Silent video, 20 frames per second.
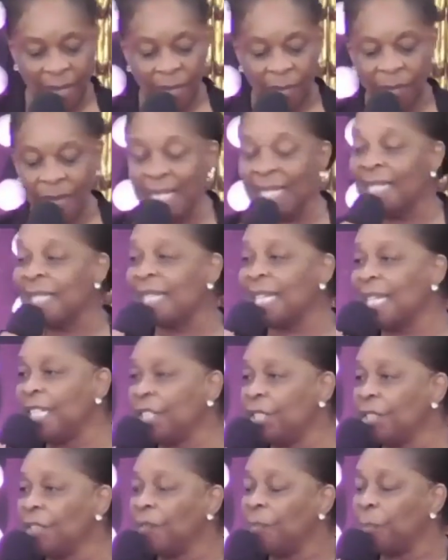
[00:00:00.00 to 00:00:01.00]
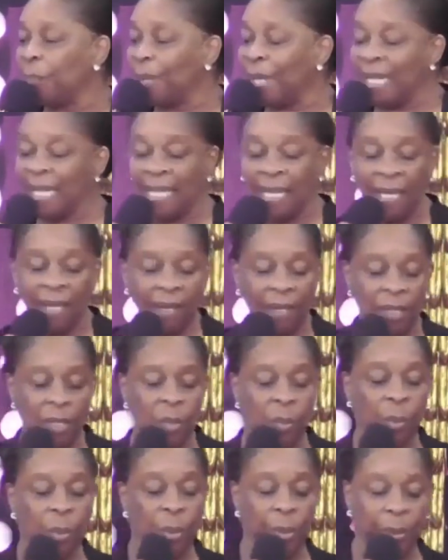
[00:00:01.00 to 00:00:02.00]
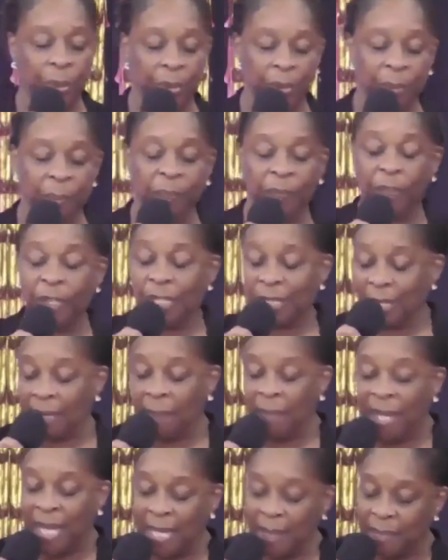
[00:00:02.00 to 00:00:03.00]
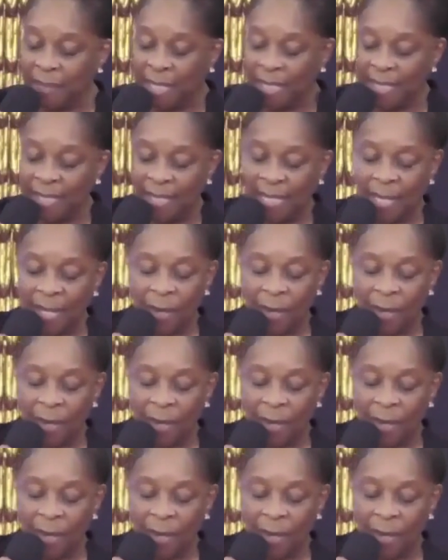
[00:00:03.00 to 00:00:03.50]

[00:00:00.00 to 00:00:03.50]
we're in danger of breaking God's word, first commandment,